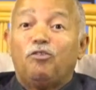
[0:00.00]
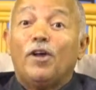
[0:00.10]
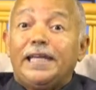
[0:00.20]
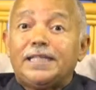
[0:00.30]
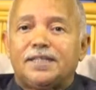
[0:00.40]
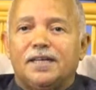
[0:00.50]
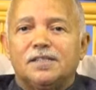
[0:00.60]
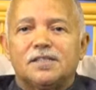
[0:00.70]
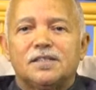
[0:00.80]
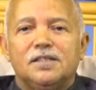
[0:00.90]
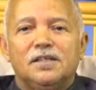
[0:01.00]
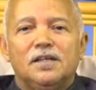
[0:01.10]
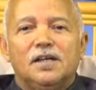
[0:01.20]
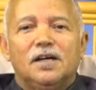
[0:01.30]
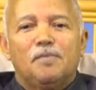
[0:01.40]
For instance,
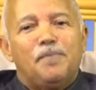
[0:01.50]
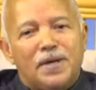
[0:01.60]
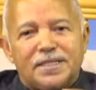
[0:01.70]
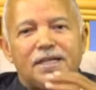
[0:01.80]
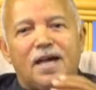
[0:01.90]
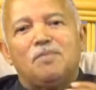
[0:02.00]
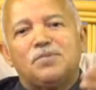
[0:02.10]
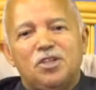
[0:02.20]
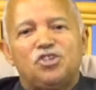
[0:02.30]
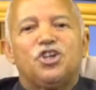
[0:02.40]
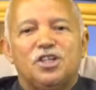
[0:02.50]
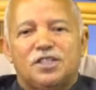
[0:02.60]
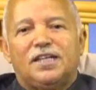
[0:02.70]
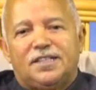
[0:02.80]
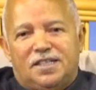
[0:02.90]
a person comes in church
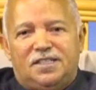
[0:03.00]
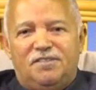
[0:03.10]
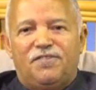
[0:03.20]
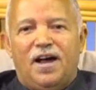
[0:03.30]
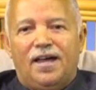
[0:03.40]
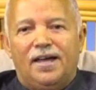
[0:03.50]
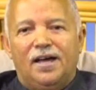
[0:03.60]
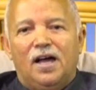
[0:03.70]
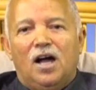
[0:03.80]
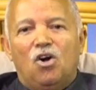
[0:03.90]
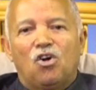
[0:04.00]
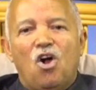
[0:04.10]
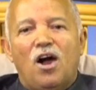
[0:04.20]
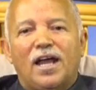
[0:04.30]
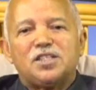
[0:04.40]
and testify how
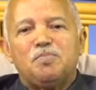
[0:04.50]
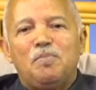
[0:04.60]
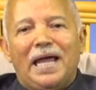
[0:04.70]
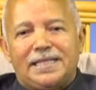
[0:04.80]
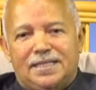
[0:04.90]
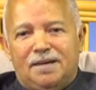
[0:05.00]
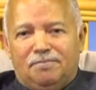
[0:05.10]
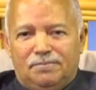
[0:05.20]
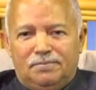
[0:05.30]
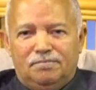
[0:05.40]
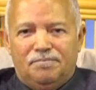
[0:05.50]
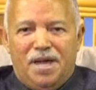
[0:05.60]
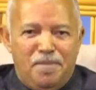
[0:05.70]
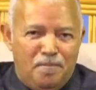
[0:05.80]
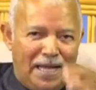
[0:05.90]
God has blessed him,
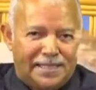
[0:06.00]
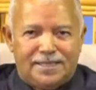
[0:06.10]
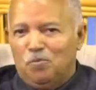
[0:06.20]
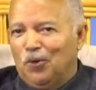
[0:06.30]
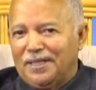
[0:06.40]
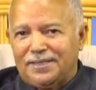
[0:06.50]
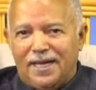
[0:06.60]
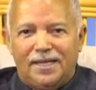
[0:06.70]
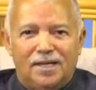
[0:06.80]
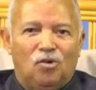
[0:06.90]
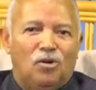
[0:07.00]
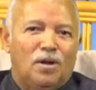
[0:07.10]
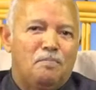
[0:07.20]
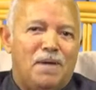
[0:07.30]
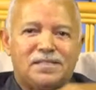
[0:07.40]
maybe blessed him with a tender or
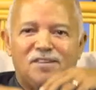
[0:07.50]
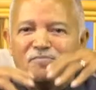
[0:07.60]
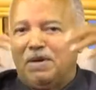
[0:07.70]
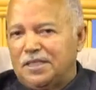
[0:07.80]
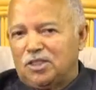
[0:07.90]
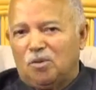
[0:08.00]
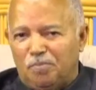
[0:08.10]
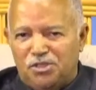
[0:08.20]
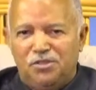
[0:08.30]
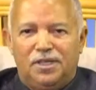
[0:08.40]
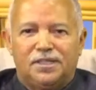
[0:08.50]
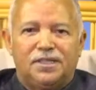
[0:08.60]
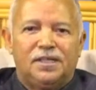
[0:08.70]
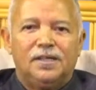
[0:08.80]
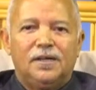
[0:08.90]
a massive business opportunity.